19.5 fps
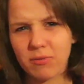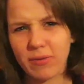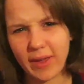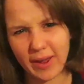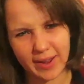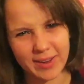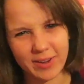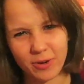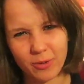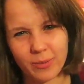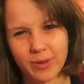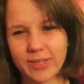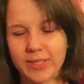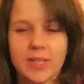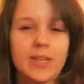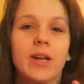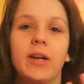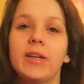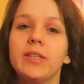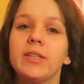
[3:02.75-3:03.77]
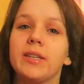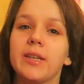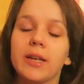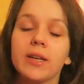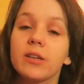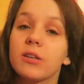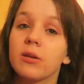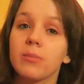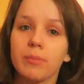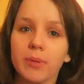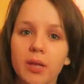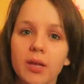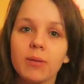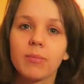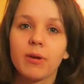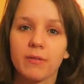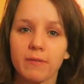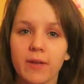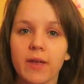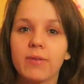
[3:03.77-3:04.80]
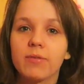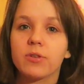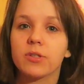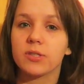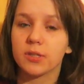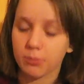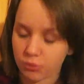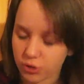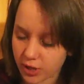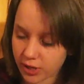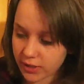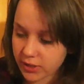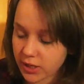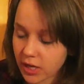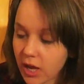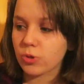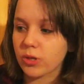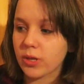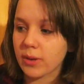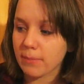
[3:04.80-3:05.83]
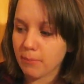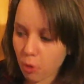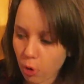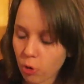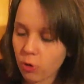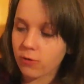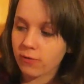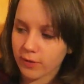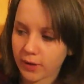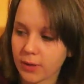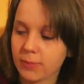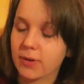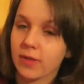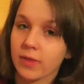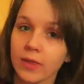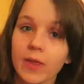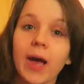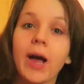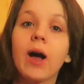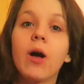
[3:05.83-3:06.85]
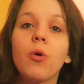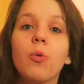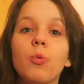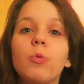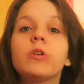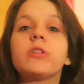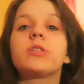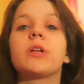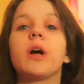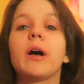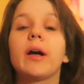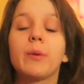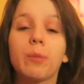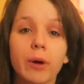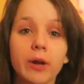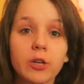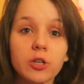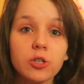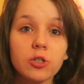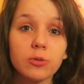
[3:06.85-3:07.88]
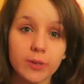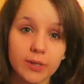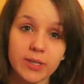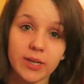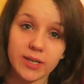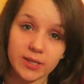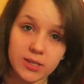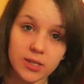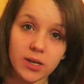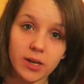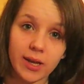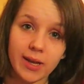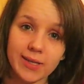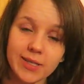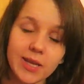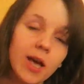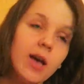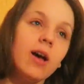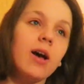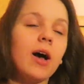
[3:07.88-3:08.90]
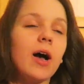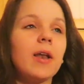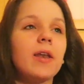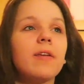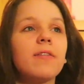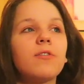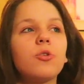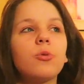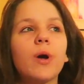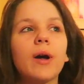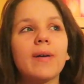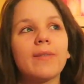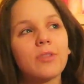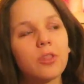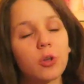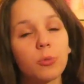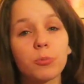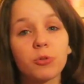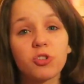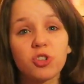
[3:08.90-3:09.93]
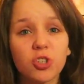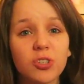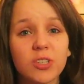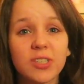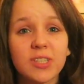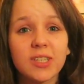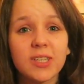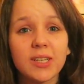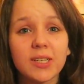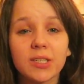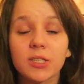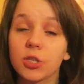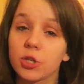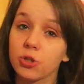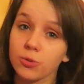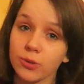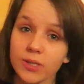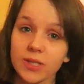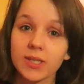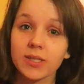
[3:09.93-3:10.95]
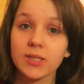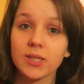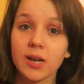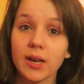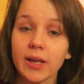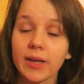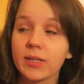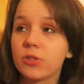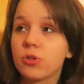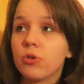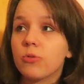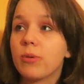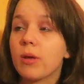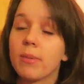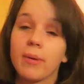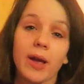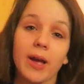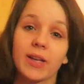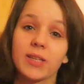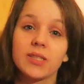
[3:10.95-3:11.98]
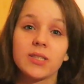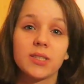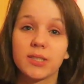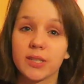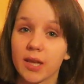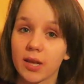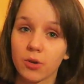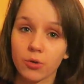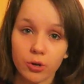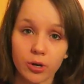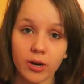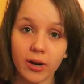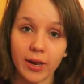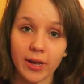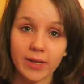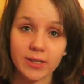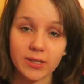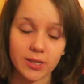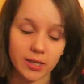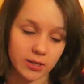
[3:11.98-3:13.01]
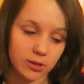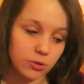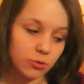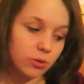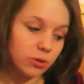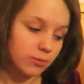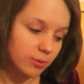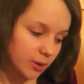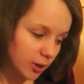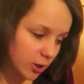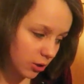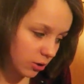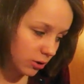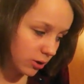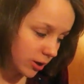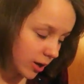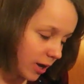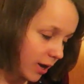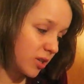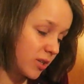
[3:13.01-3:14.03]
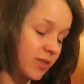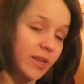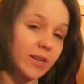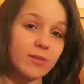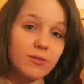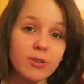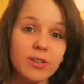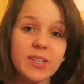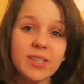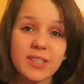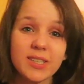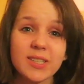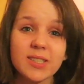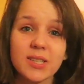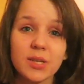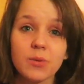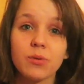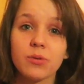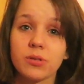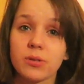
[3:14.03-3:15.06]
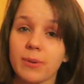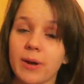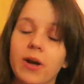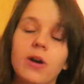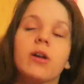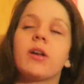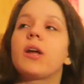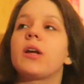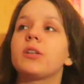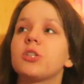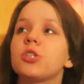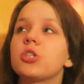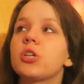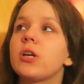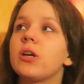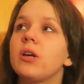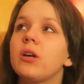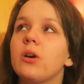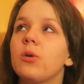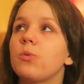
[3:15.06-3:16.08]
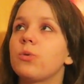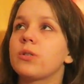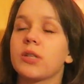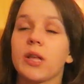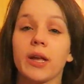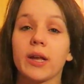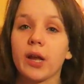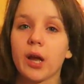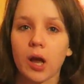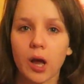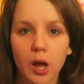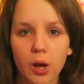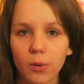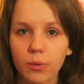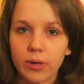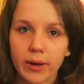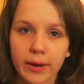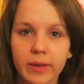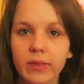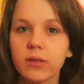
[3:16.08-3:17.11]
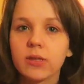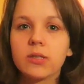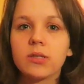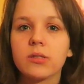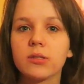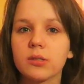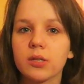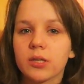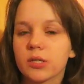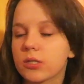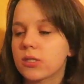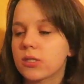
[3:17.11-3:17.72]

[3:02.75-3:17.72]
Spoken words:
of economics, and IT ended up being my favourite subject. The important thing about that was that I went to a taster class, and if you have the opportunity to go to a taster class or maybe asked to sit in on a class, that's always really good, because I really did see what it's about, and I just was like, I would hate this,